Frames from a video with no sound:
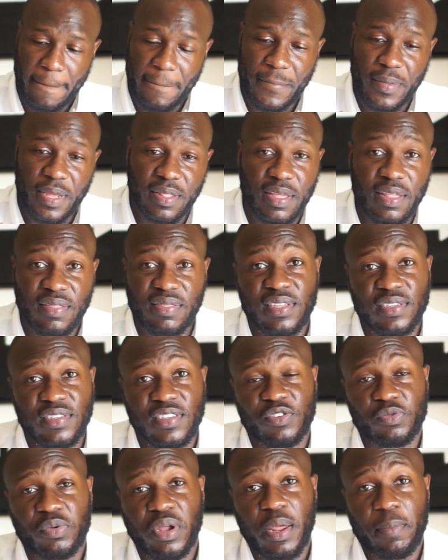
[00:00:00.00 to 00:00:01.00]
and then this
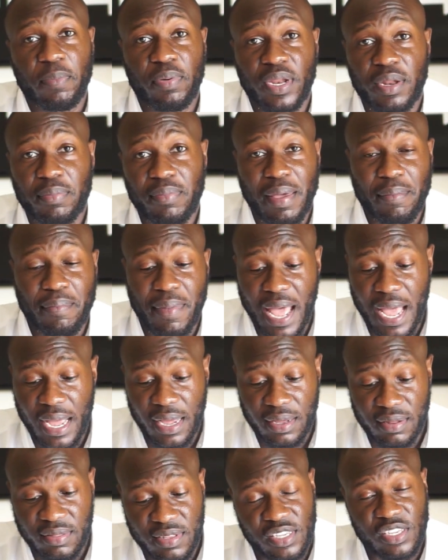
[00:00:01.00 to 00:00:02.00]
is what I put in my bag,
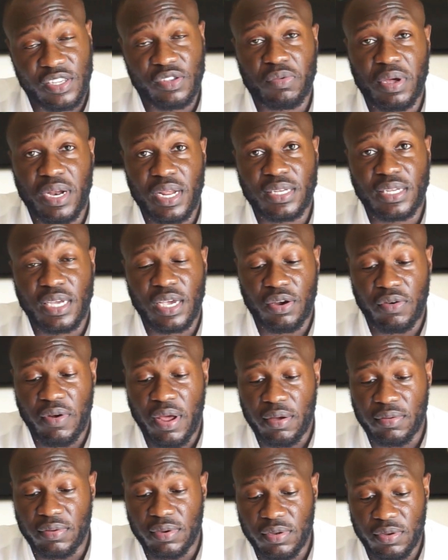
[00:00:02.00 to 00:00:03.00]
and this is what I take
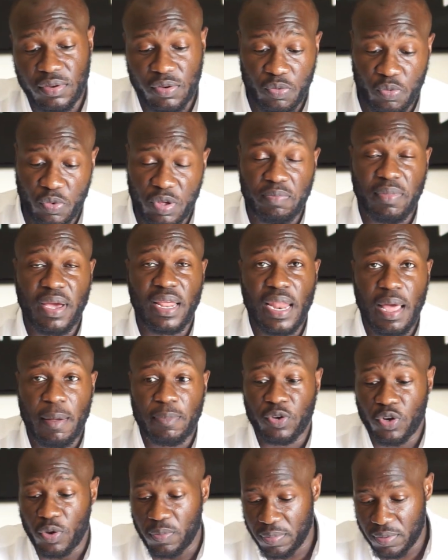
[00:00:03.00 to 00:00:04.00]
around with my
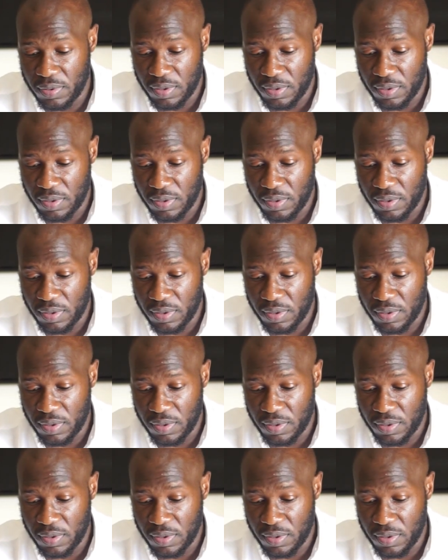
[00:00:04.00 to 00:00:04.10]
laptop.